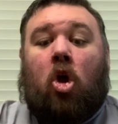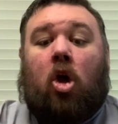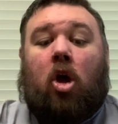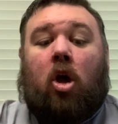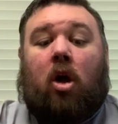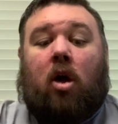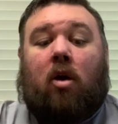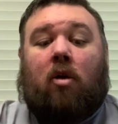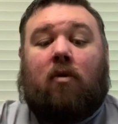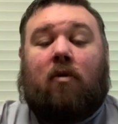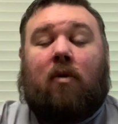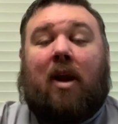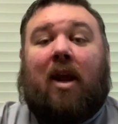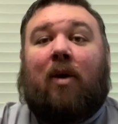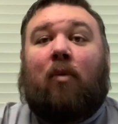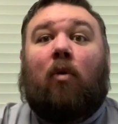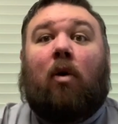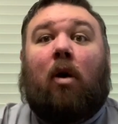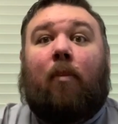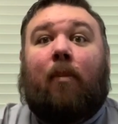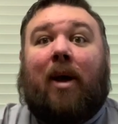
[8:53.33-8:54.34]
All right,
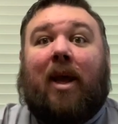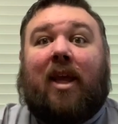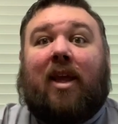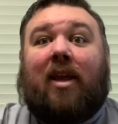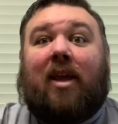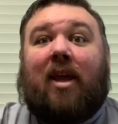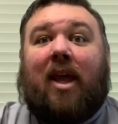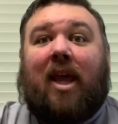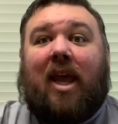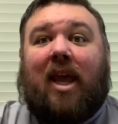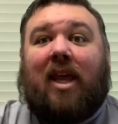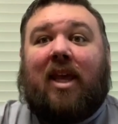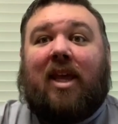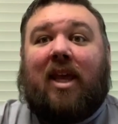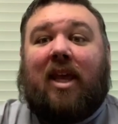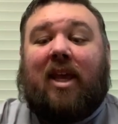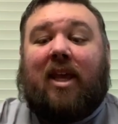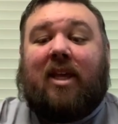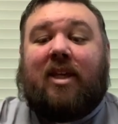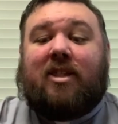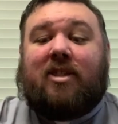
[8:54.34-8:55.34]
well, my cake
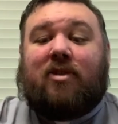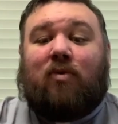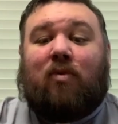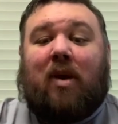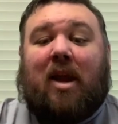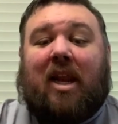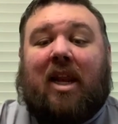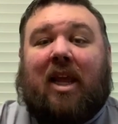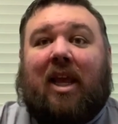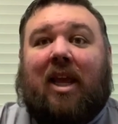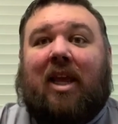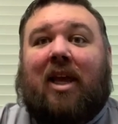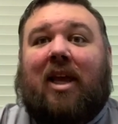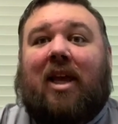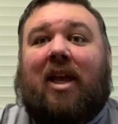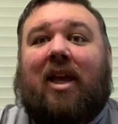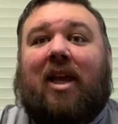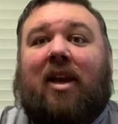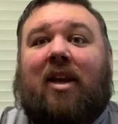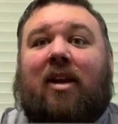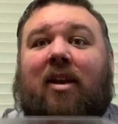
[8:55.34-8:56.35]
is ready,
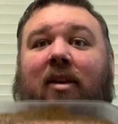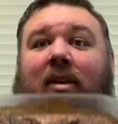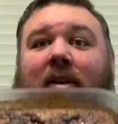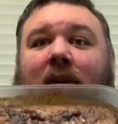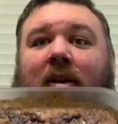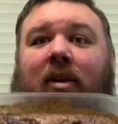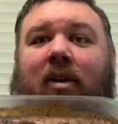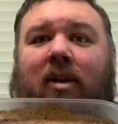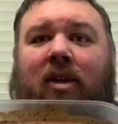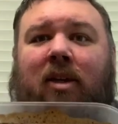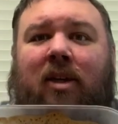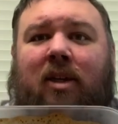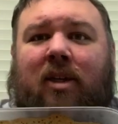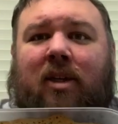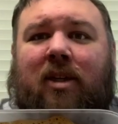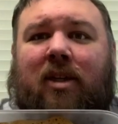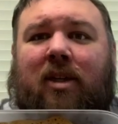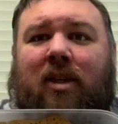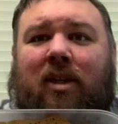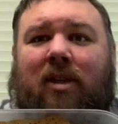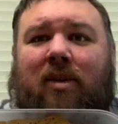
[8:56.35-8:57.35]
and,
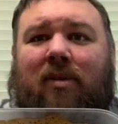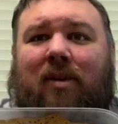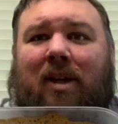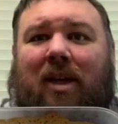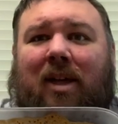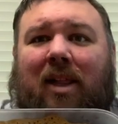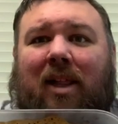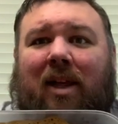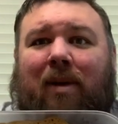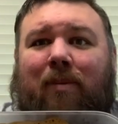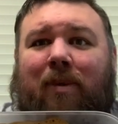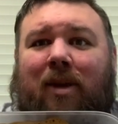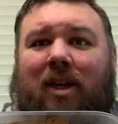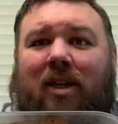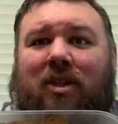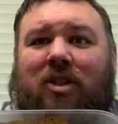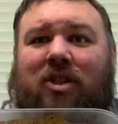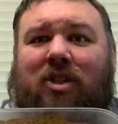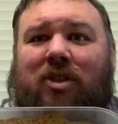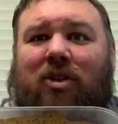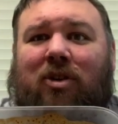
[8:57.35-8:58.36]
well, I'm not
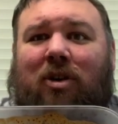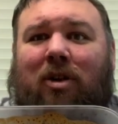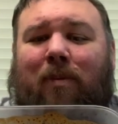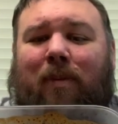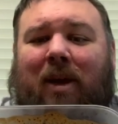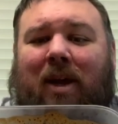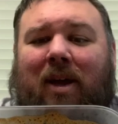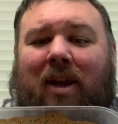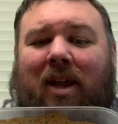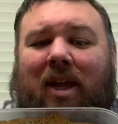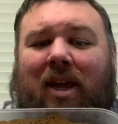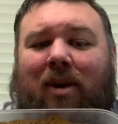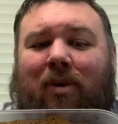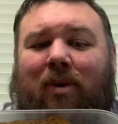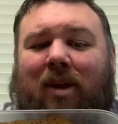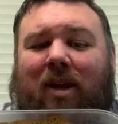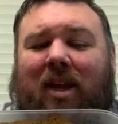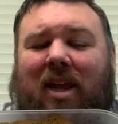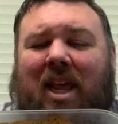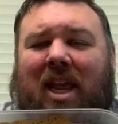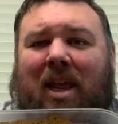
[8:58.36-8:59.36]
sure about how
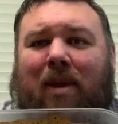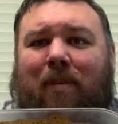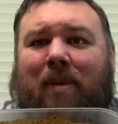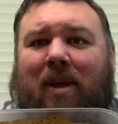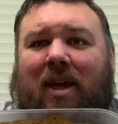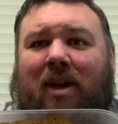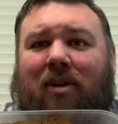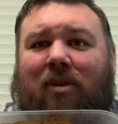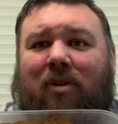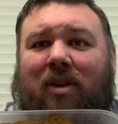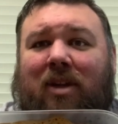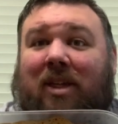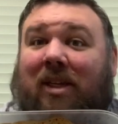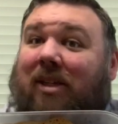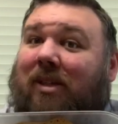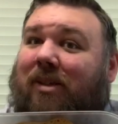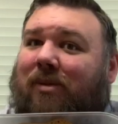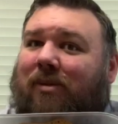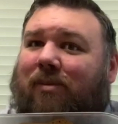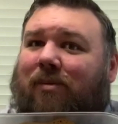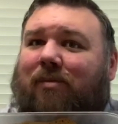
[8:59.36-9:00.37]
it came out,
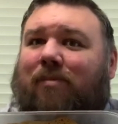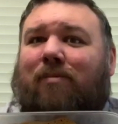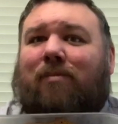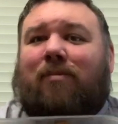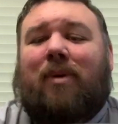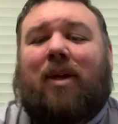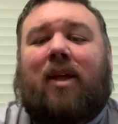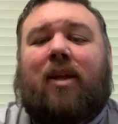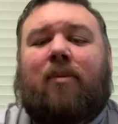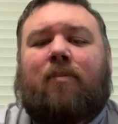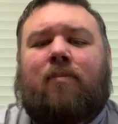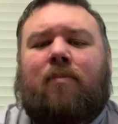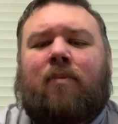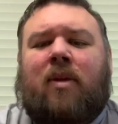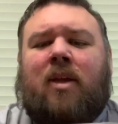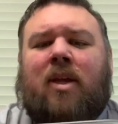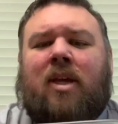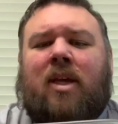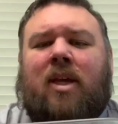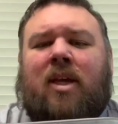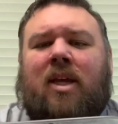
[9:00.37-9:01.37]
but
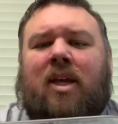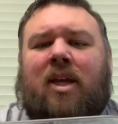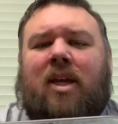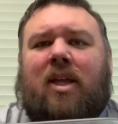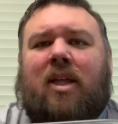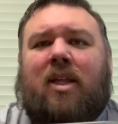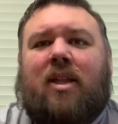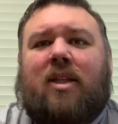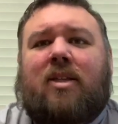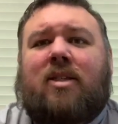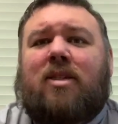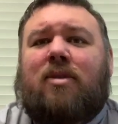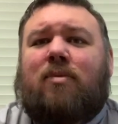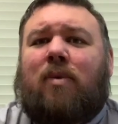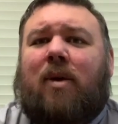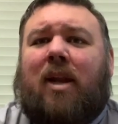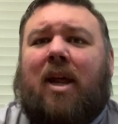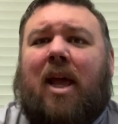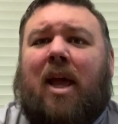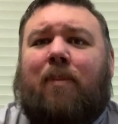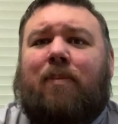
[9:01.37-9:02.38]
this is
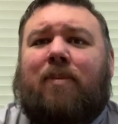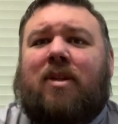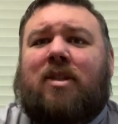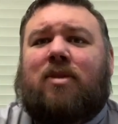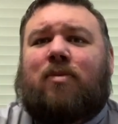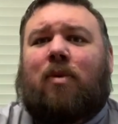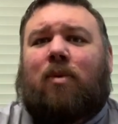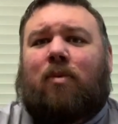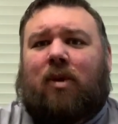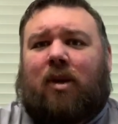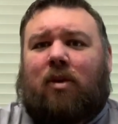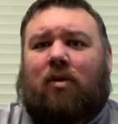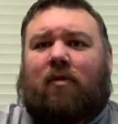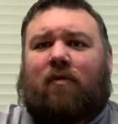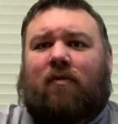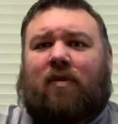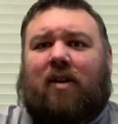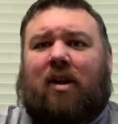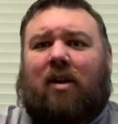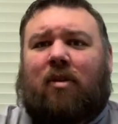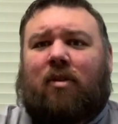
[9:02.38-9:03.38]
what happens when we don't
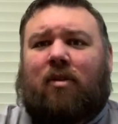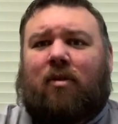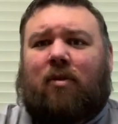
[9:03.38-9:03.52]
follow the